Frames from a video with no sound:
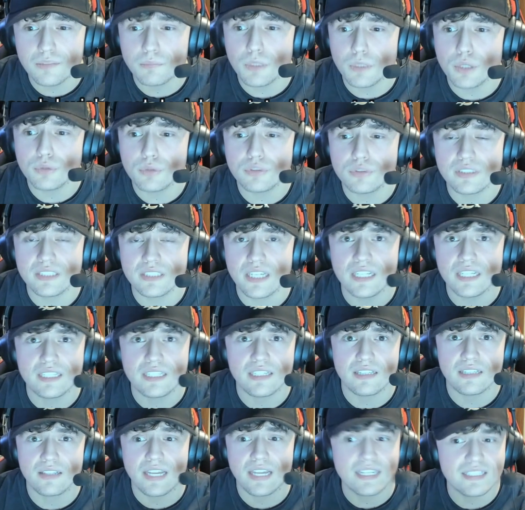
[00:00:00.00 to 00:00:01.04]
most
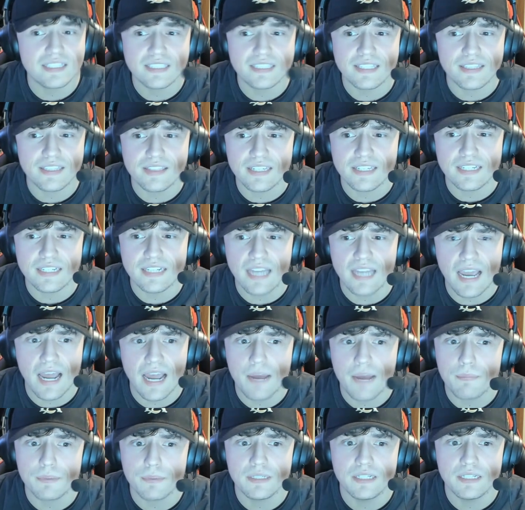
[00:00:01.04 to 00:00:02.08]
like likely thing to
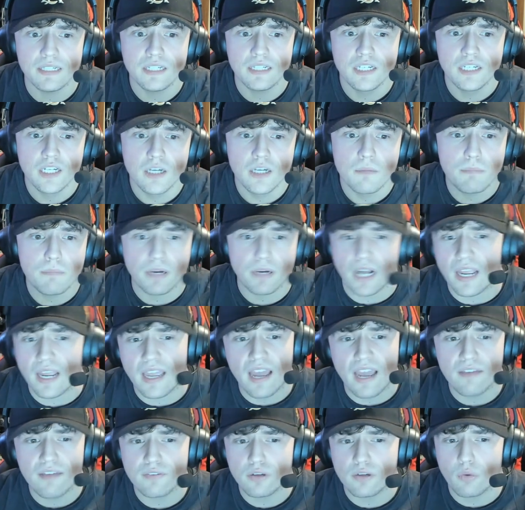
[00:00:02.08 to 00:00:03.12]
happen, but I
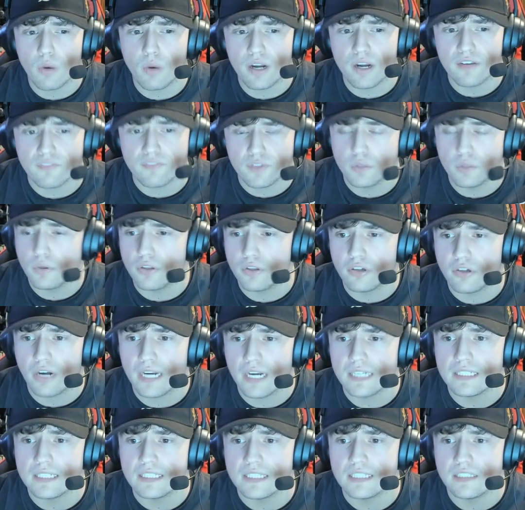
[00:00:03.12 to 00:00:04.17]
have quite a few other
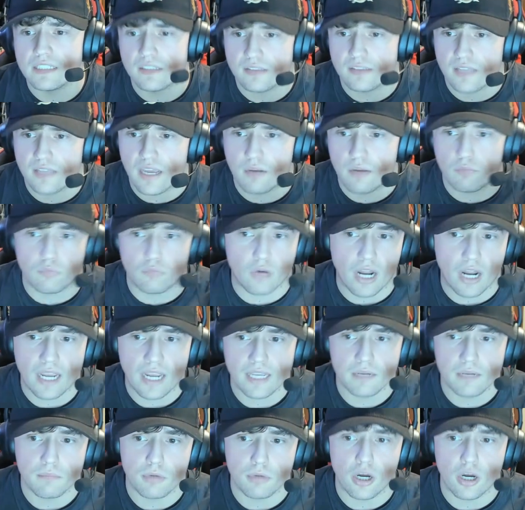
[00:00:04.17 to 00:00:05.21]
ideas that
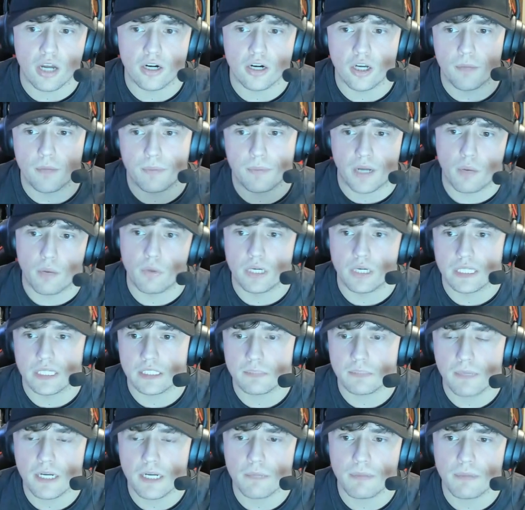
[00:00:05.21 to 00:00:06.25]
Ryan brought up and I want to
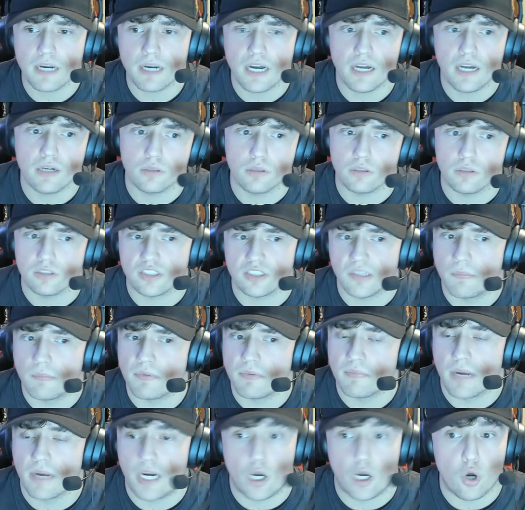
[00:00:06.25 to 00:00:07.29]
expand upon, or some
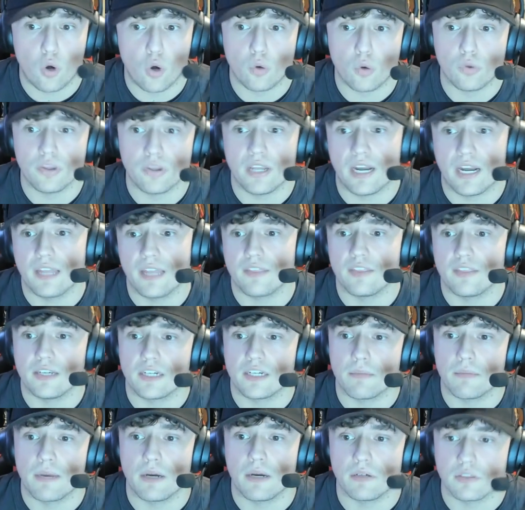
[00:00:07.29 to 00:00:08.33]
of my own that I
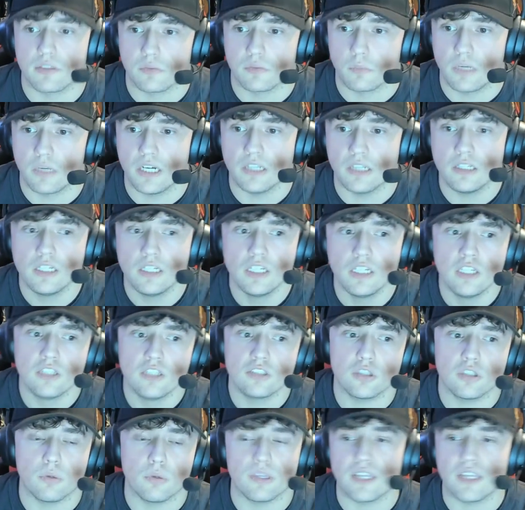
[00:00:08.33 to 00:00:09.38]
think about as well.
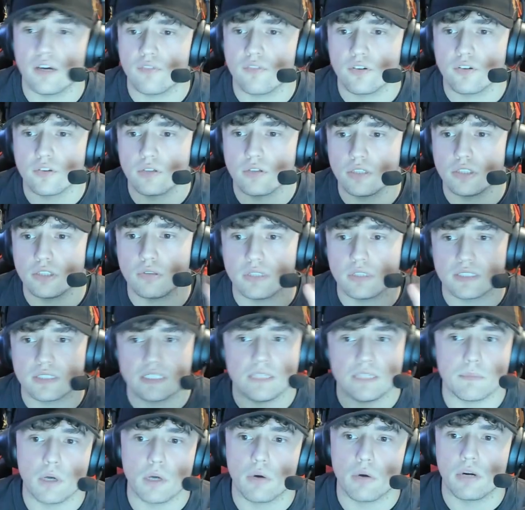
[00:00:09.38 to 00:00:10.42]
So without further ado, let's
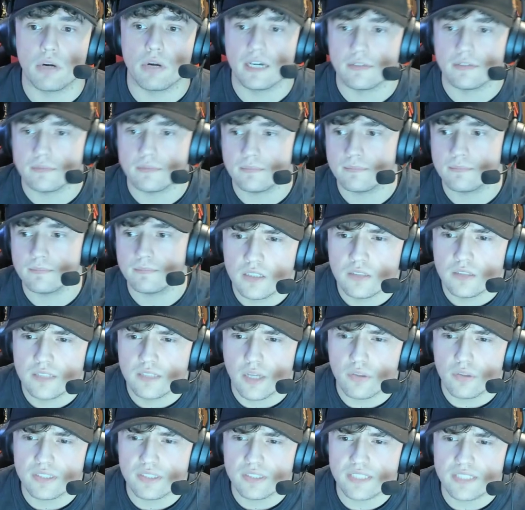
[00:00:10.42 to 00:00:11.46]
keep going on.
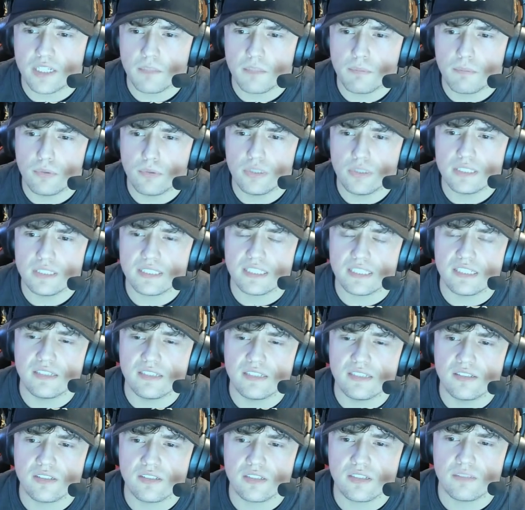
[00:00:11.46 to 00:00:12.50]
Now, the second point
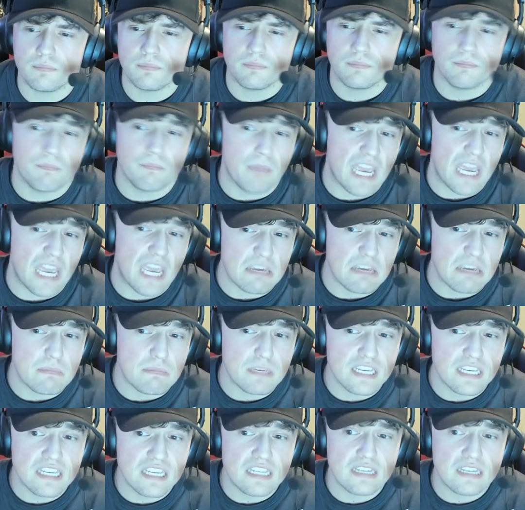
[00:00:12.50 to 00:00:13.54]
is
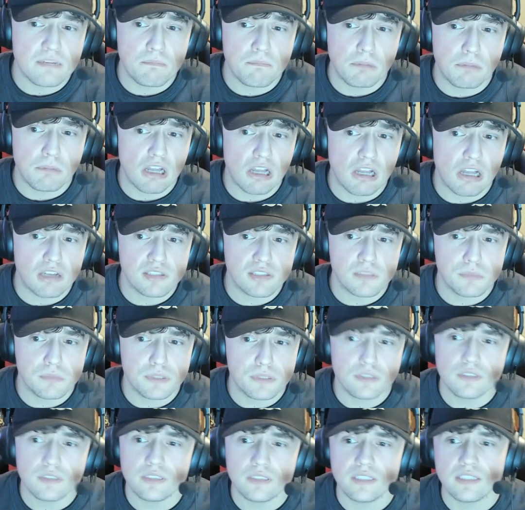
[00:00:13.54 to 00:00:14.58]
maybe
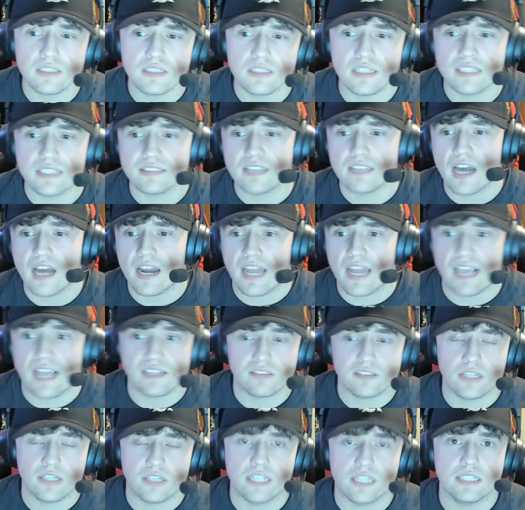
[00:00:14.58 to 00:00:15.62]
plausible. It's not
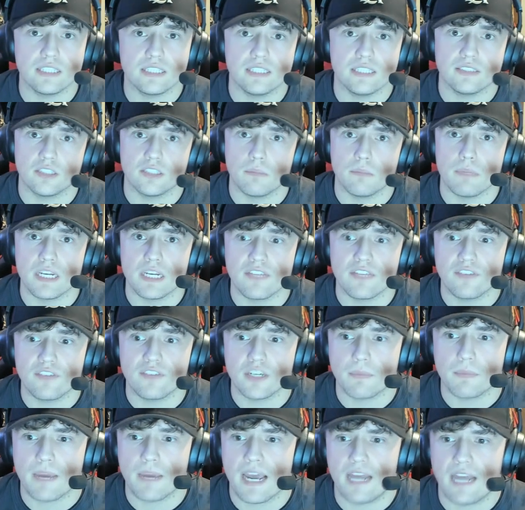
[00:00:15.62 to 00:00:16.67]
as likely as the
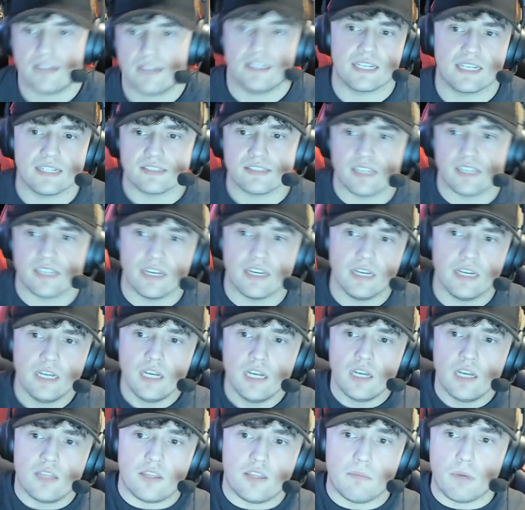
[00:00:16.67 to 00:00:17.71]
minifig pack. Like I said,
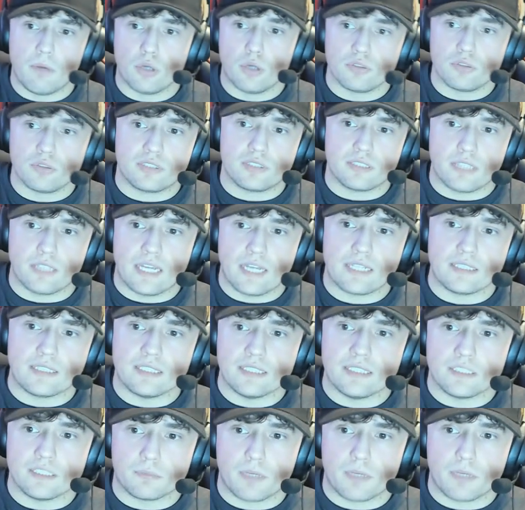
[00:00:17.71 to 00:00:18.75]
the most
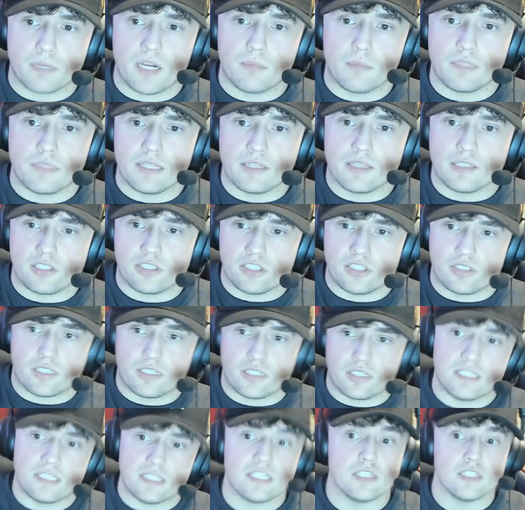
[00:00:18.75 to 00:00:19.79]
likely is probably just a
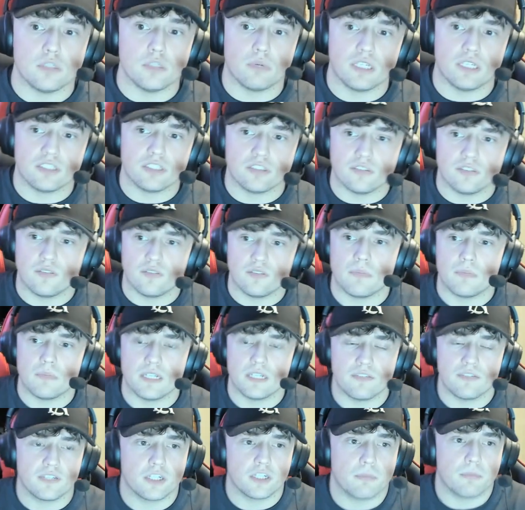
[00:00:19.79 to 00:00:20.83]
continuation of the
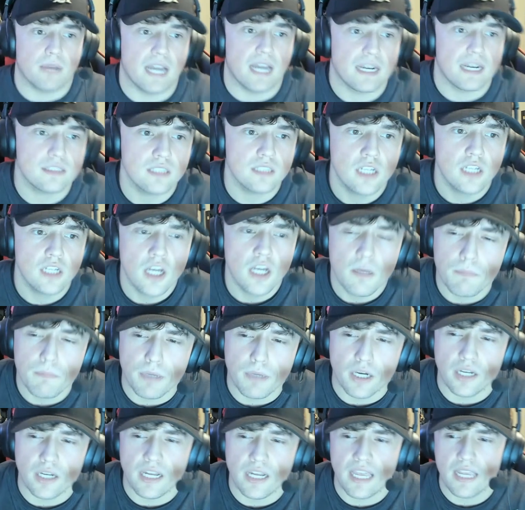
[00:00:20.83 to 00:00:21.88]
minifigure packs,
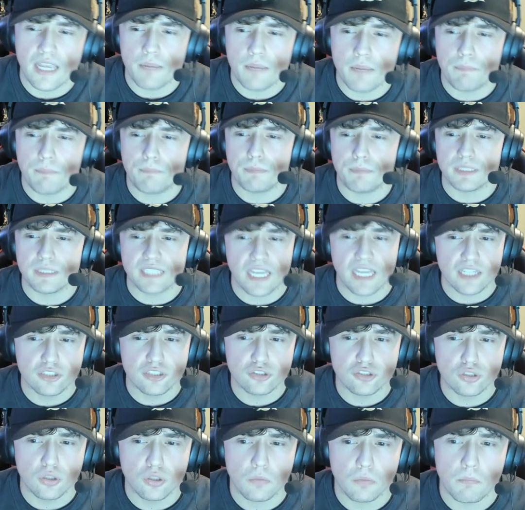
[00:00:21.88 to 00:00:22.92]
but a
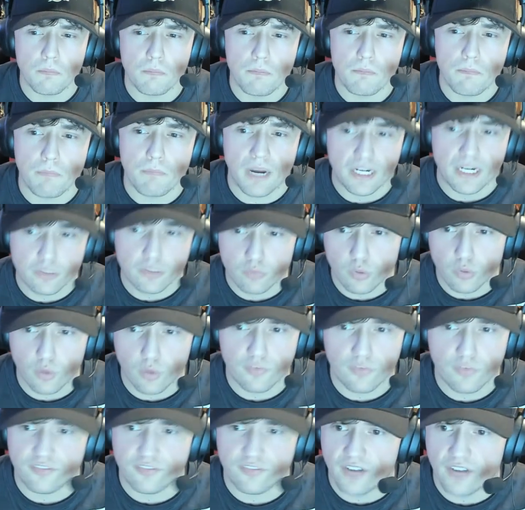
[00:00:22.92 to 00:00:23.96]
potential micro
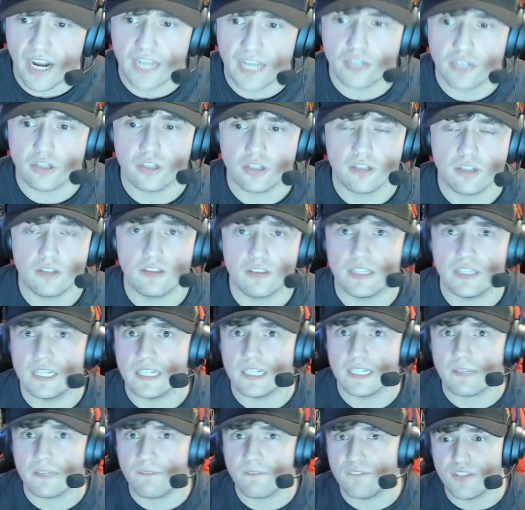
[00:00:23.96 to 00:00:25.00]
fighter
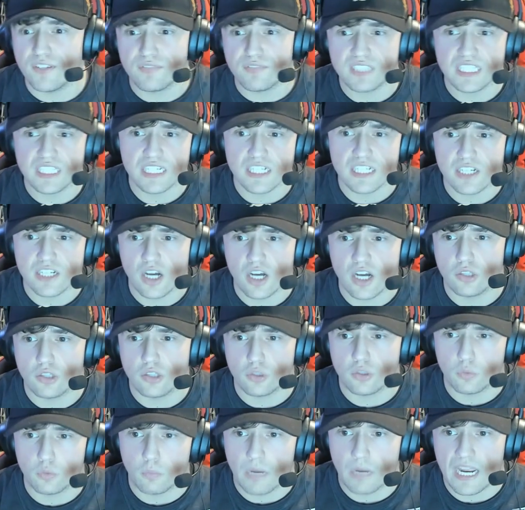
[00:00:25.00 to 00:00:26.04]
like
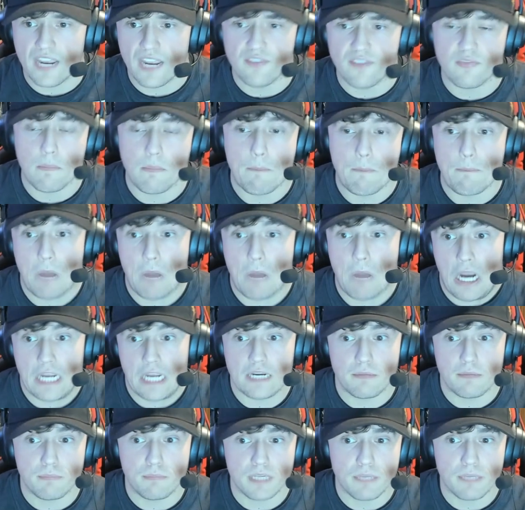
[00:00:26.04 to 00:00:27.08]
$15 wave
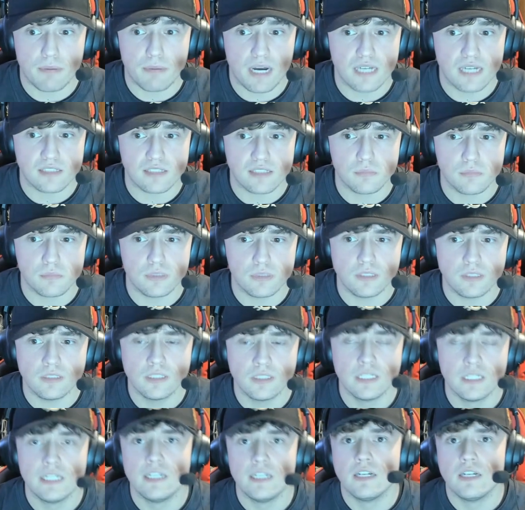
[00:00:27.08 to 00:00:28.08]
might be possible.